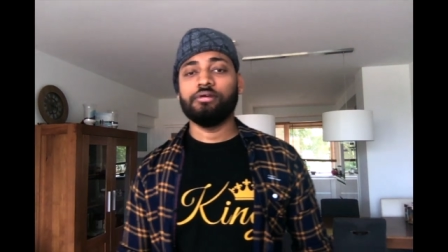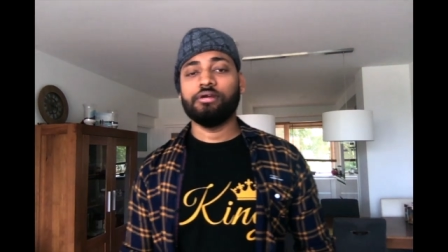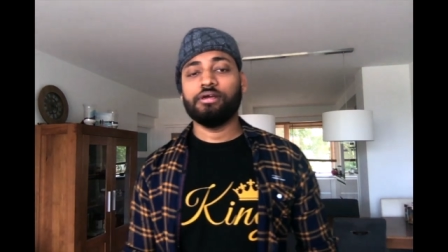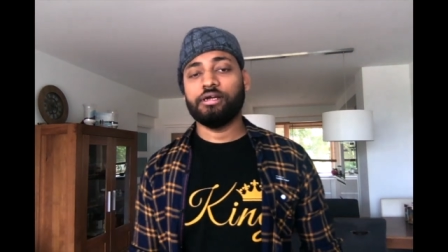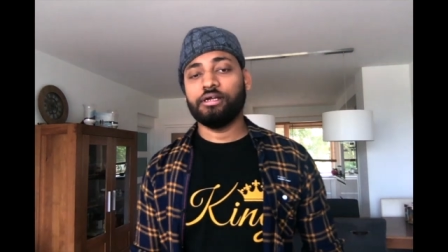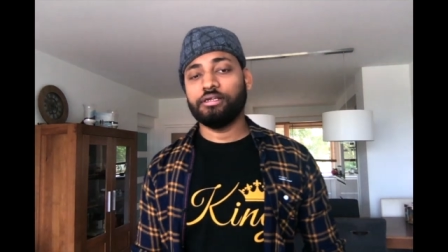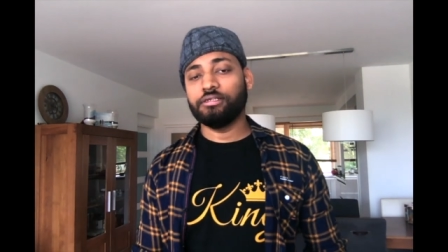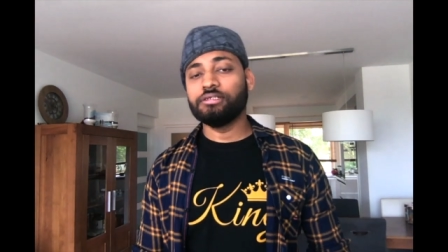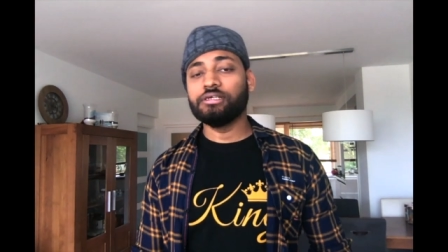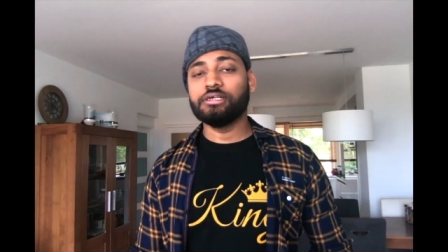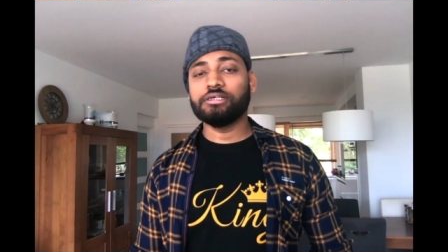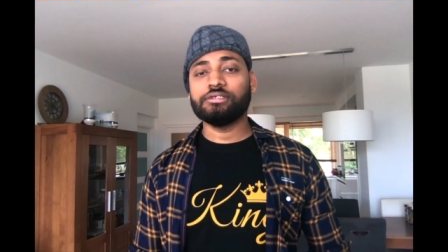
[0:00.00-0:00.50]

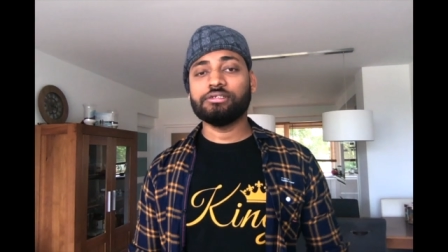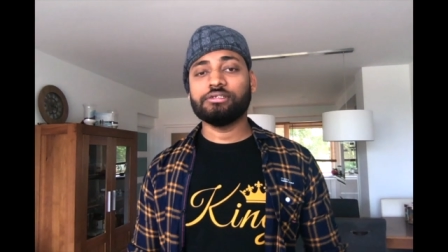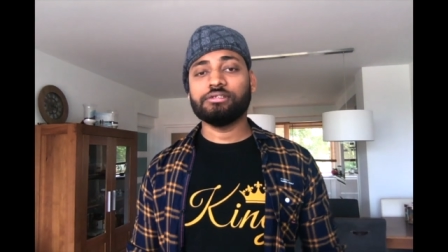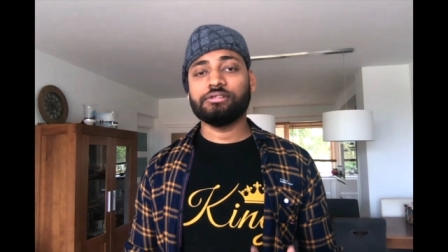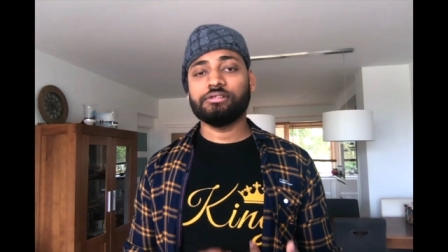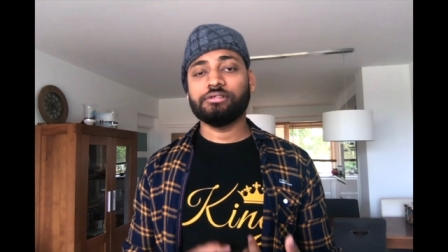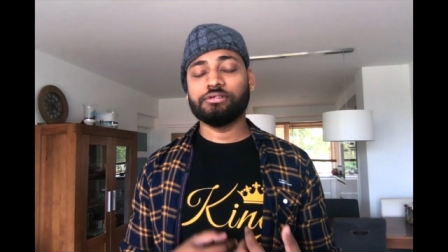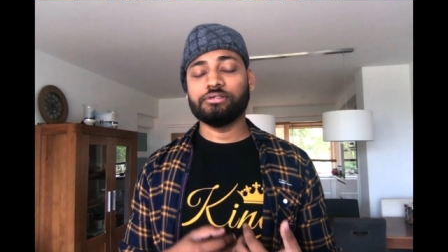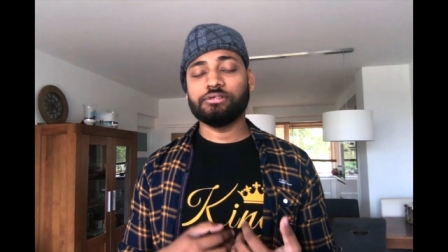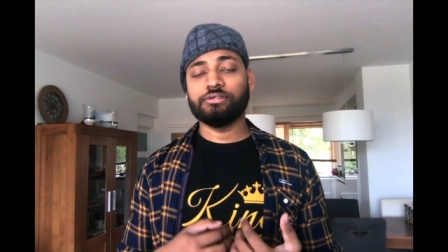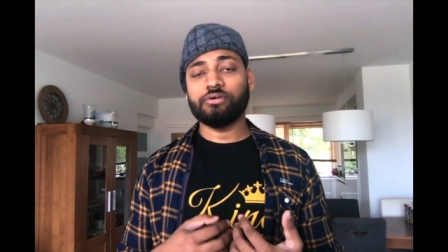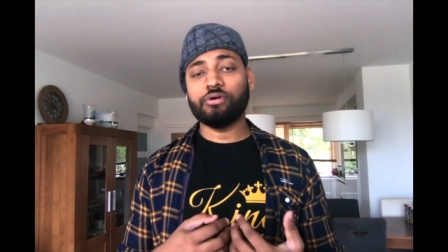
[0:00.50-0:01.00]
and
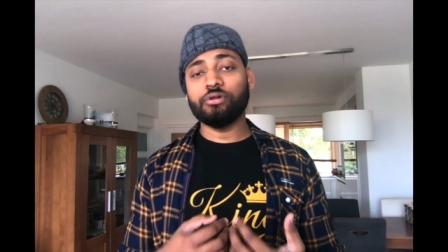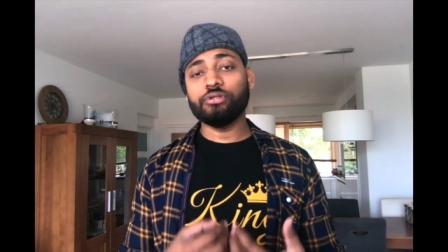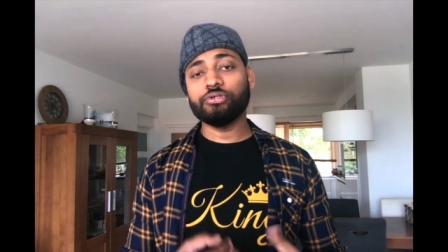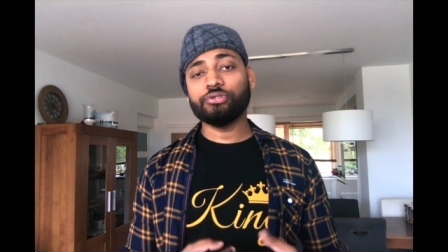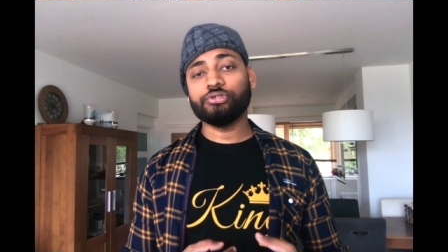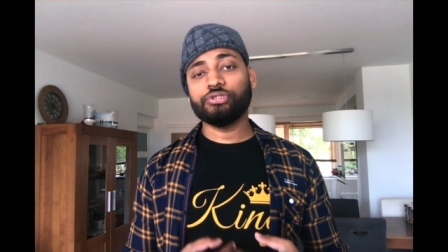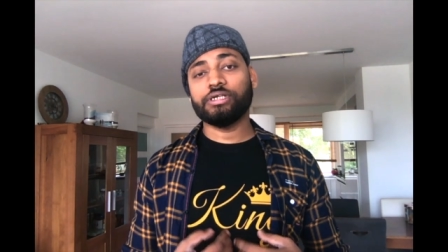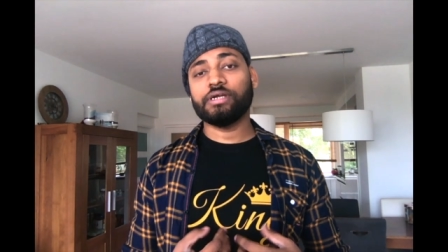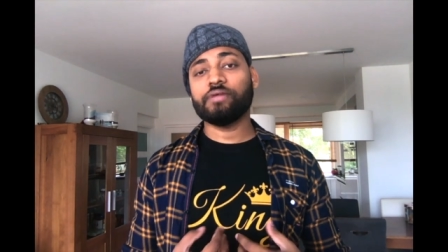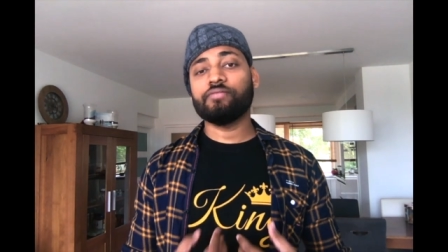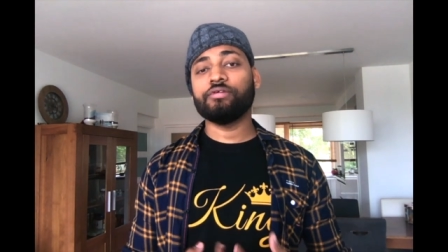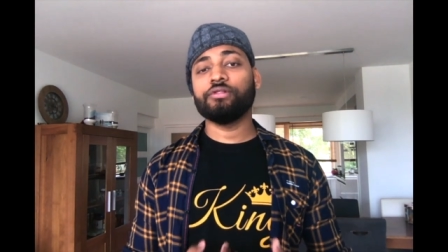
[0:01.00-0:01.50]
just also
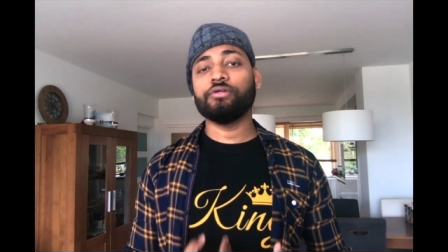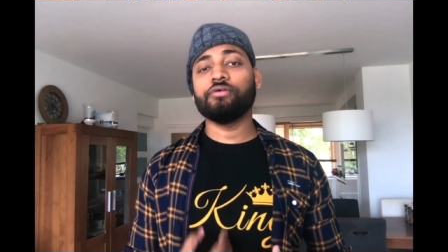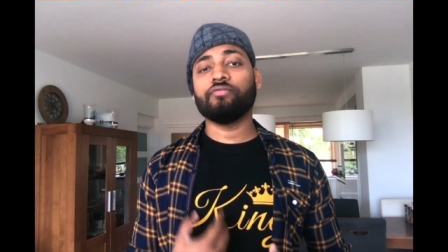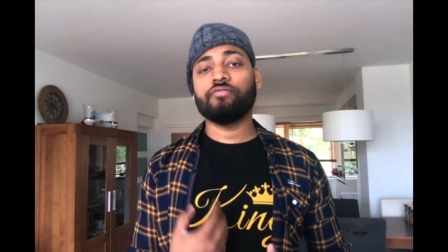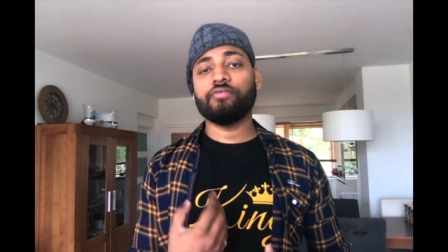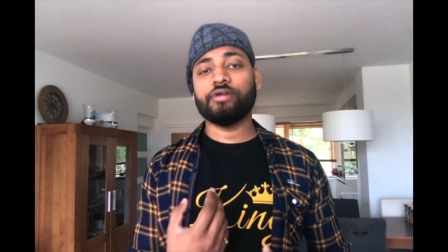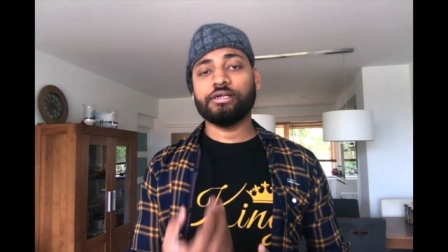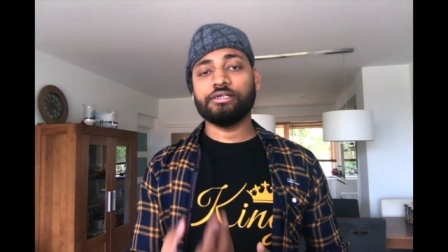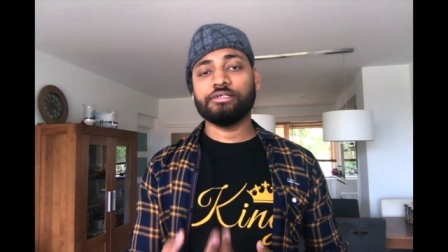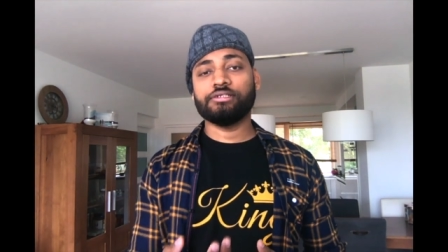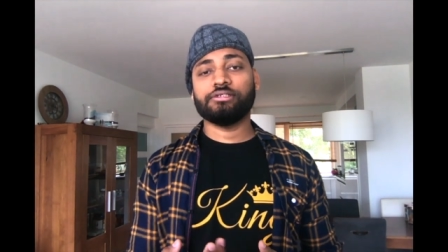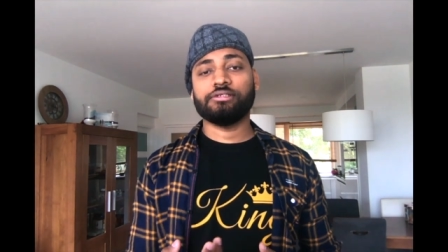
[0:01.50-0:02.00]
check with your
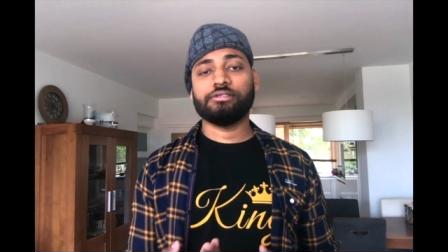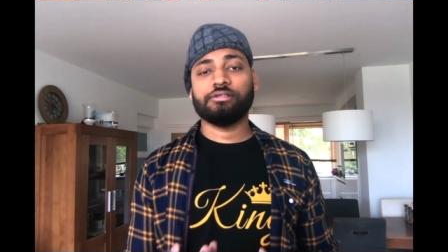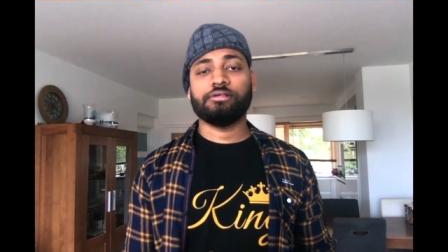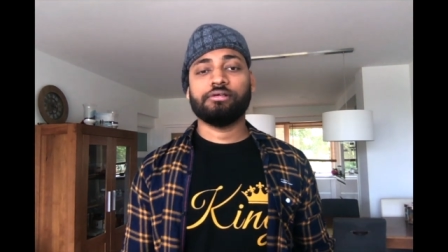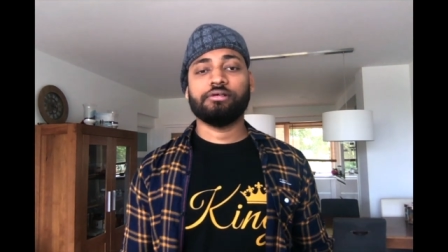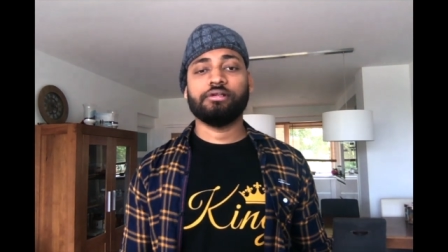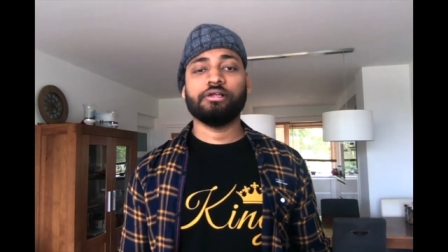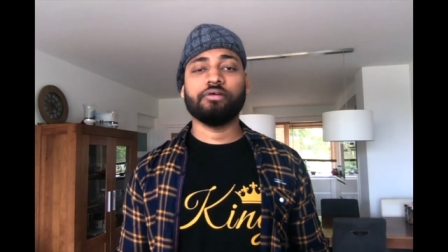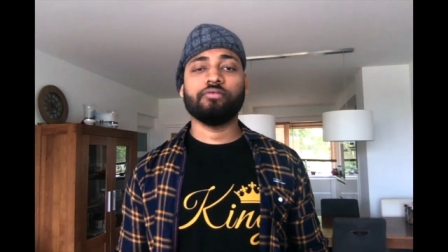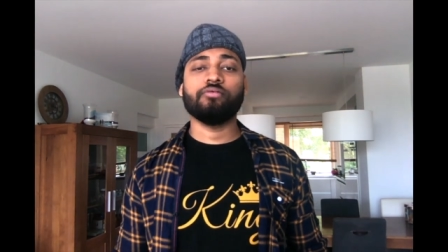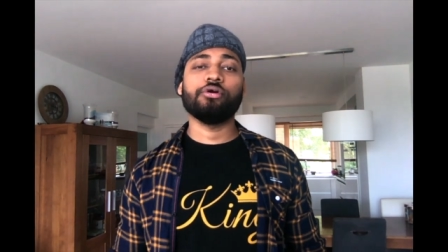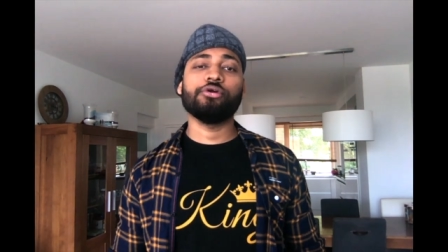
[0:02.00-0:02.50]
friends
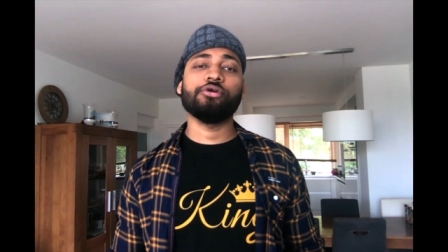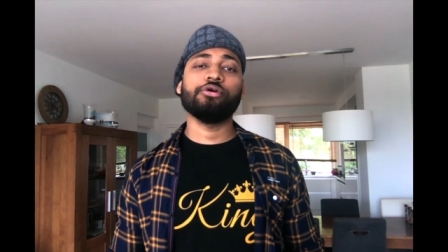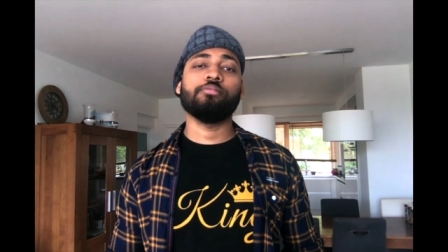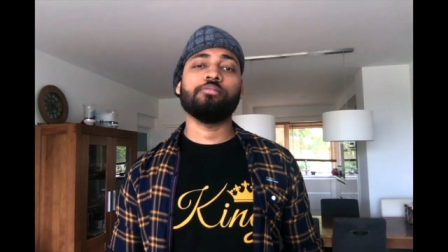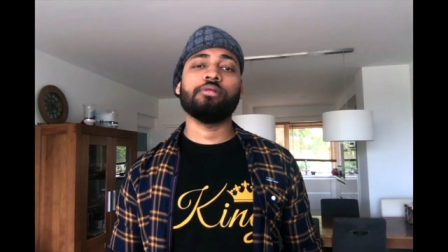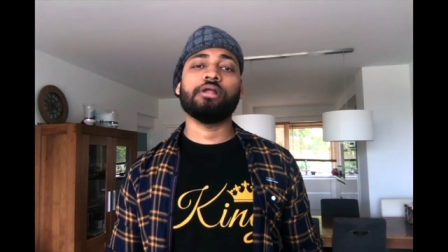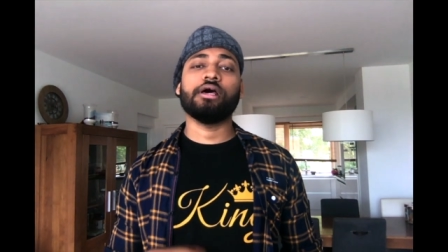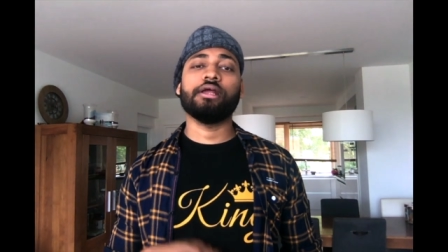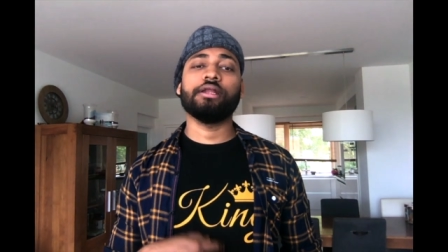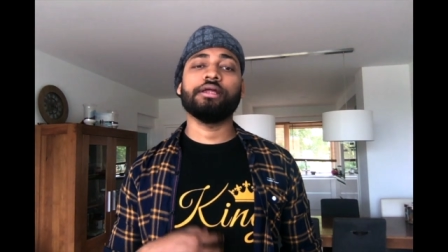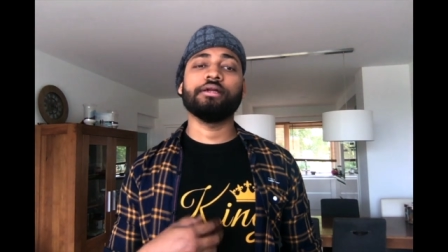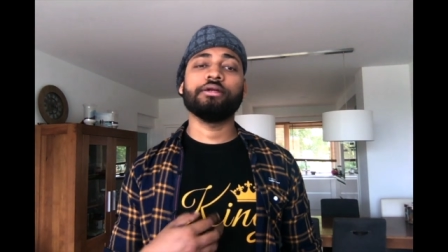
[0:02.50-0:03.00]
like what you're
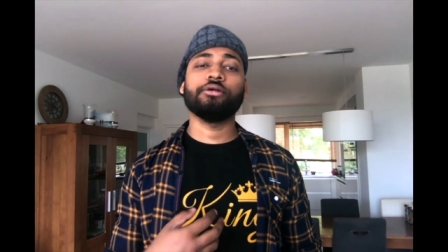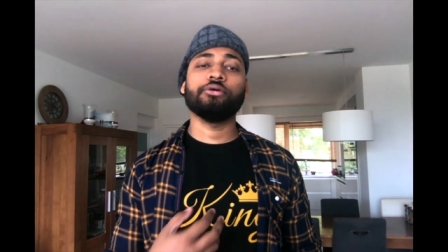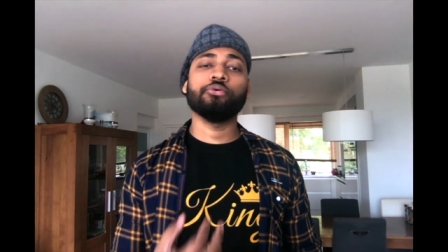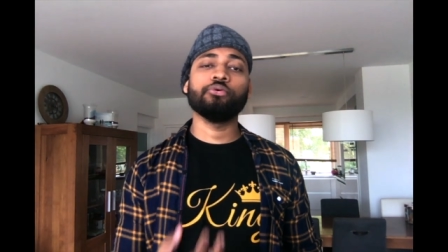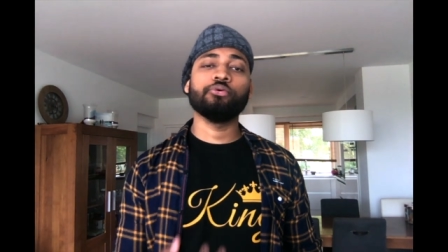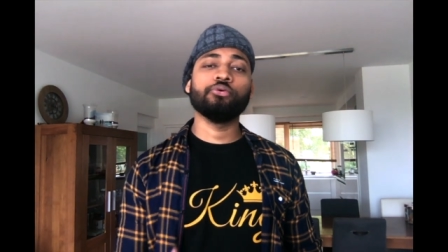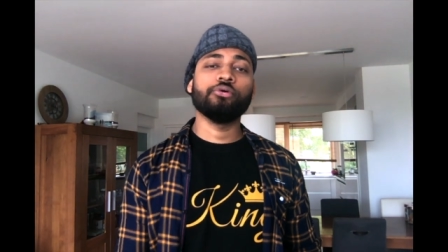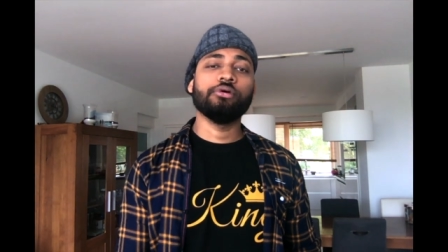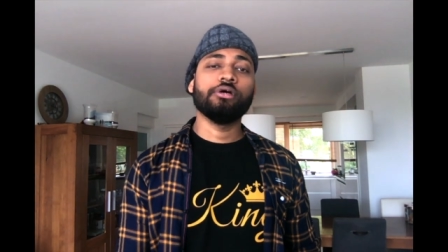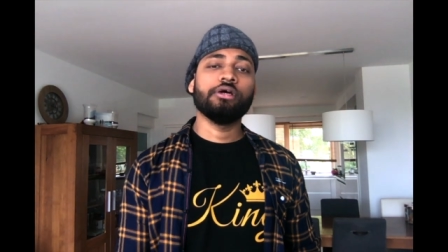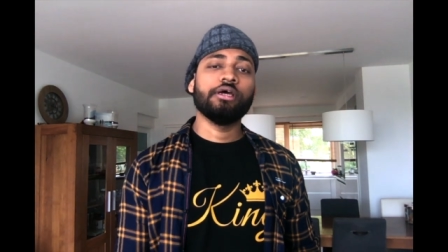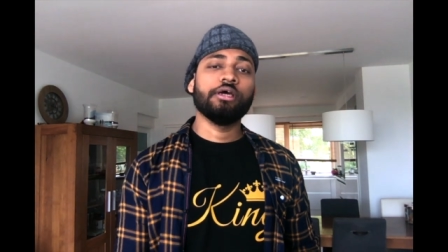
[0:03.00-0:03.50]
planning
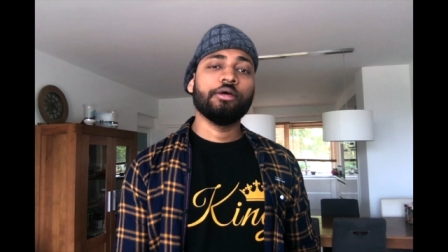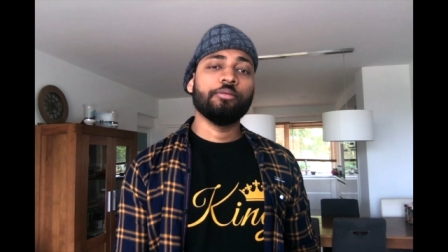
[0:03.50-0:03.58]
to